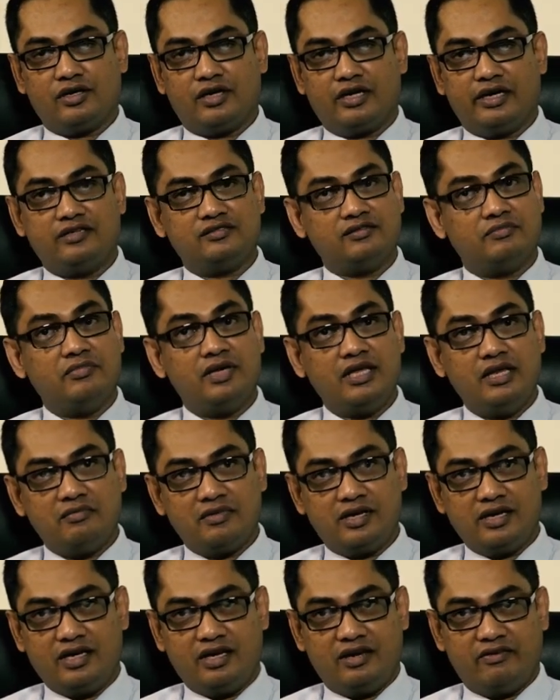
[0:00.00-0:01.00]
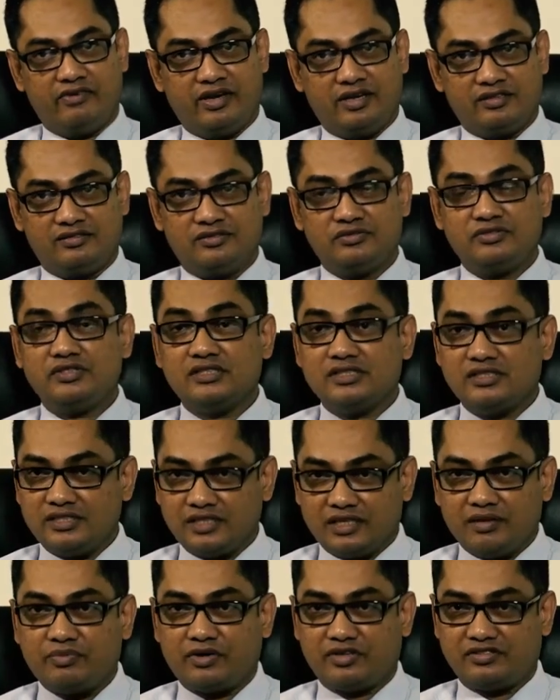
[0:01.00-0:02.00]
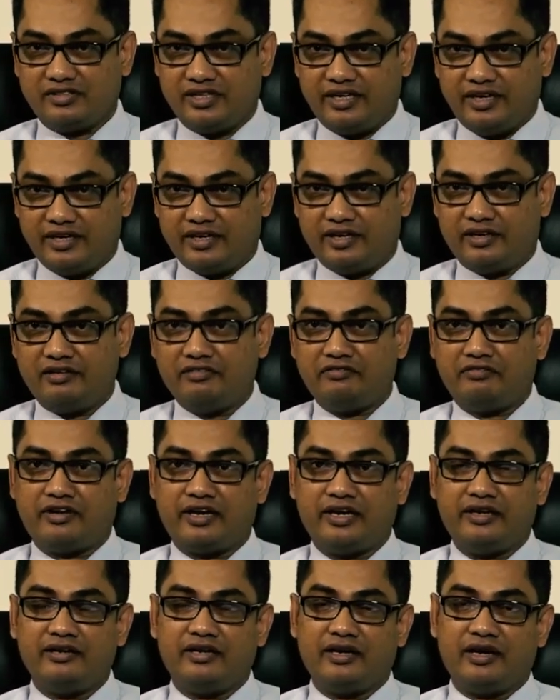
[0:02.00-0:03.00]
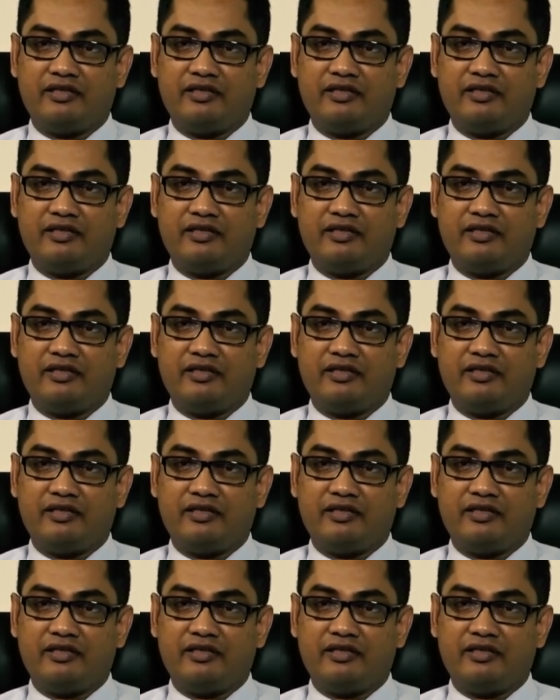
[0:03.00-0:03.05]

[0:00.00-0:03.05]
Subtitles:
It's a minimally invasive surgical procedure, right?